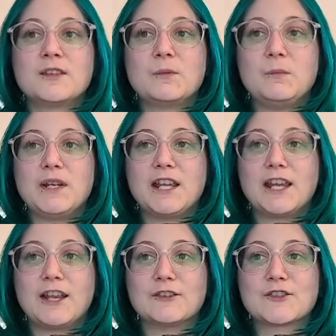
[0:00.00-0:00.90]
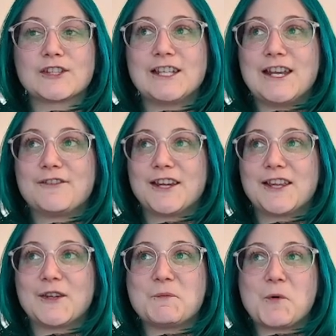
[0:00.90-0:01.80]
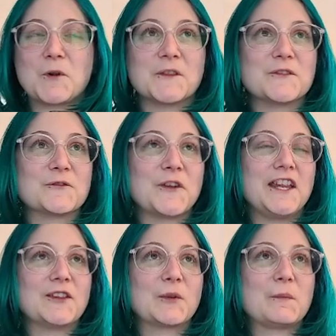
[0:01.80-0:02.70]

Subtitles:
being significantly more than regular